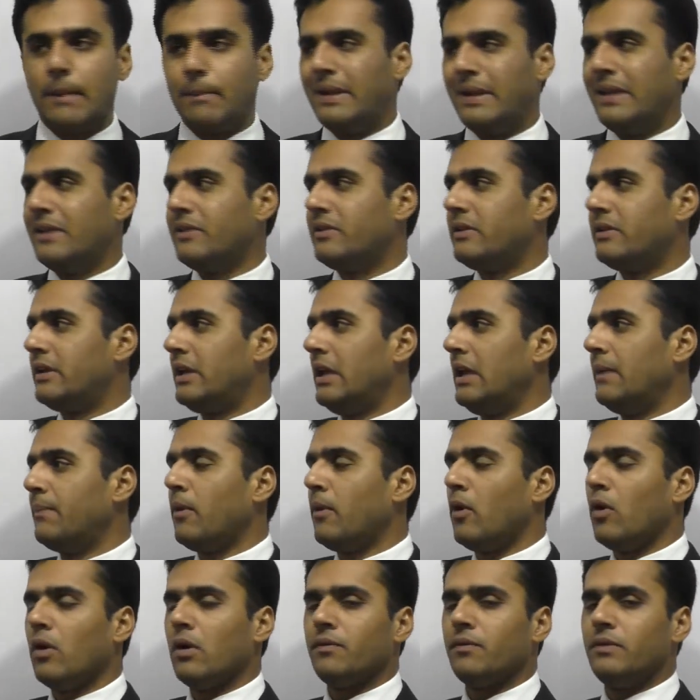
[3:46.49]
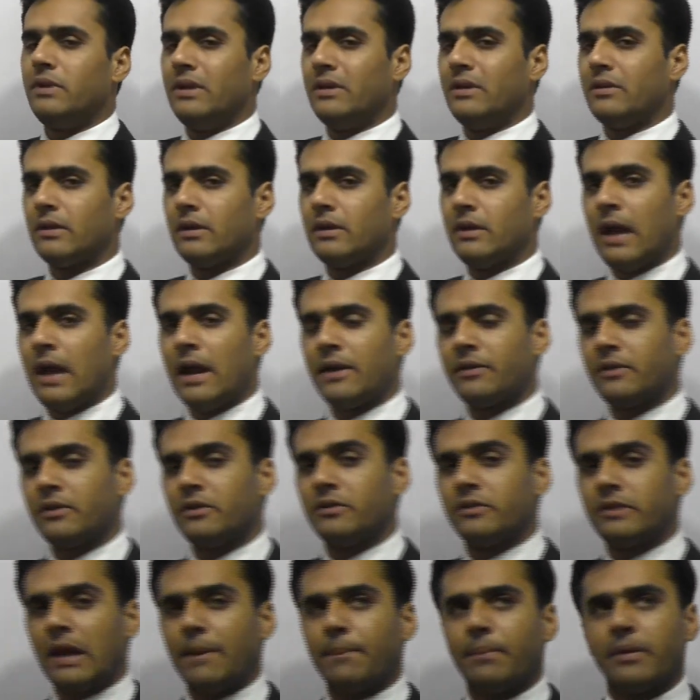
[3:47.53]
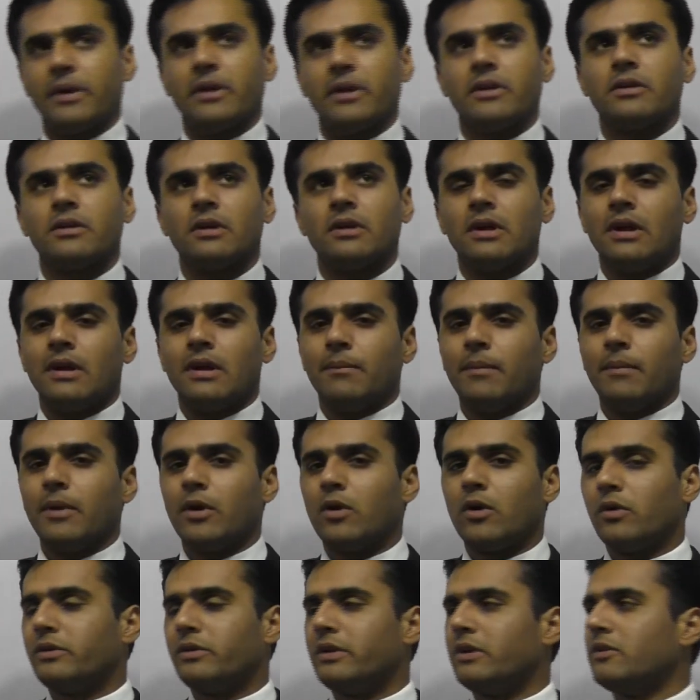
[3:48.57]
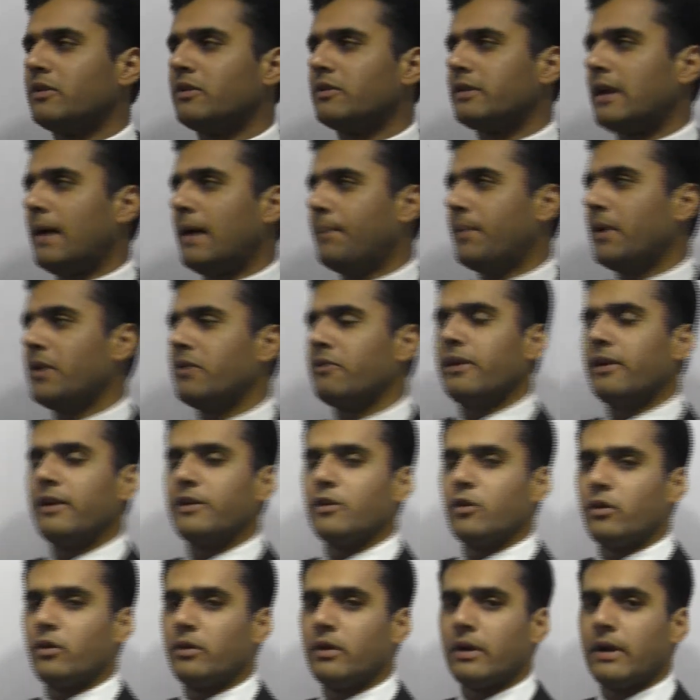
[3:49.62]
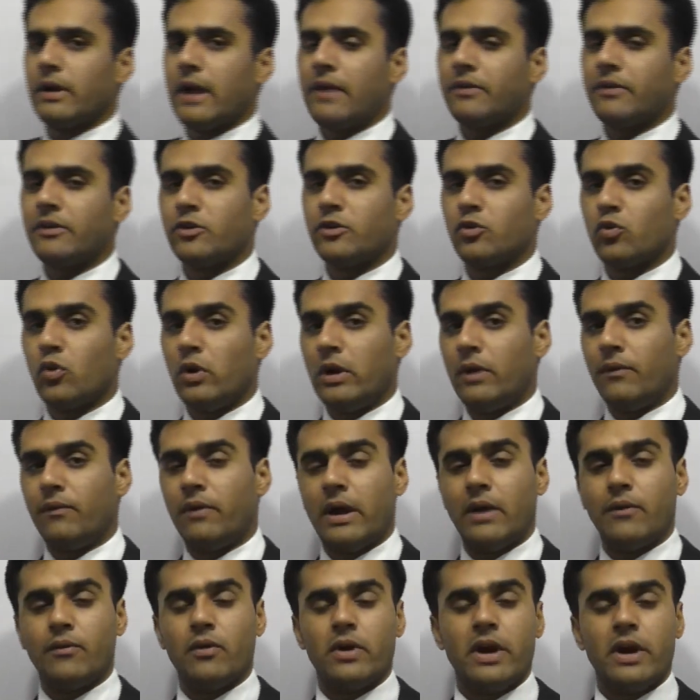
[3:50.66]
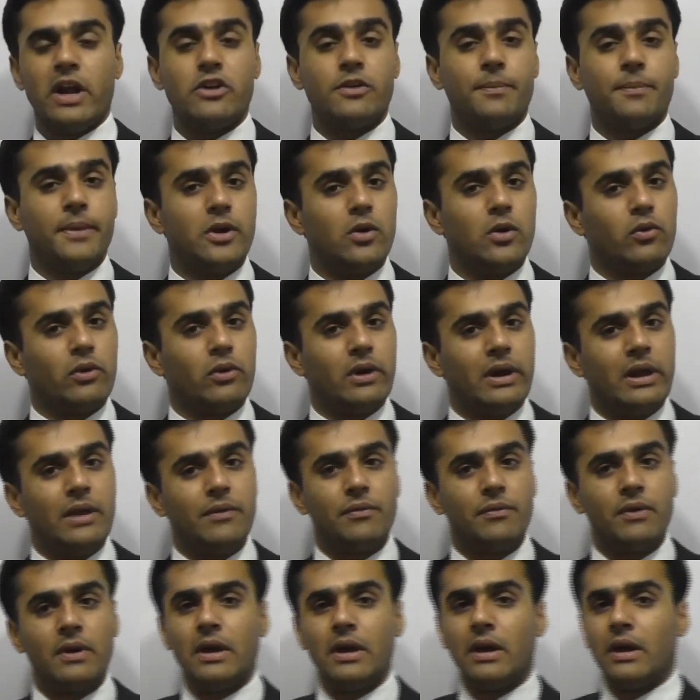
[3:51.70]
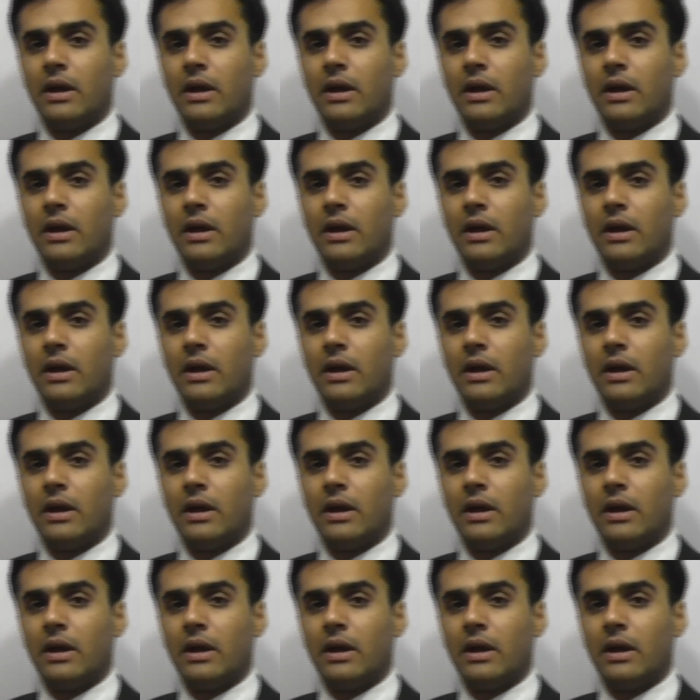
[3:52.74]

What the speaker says: please keep all of these assets separate, because there is a separate rate on the assets qualifying for entrepreneur relief.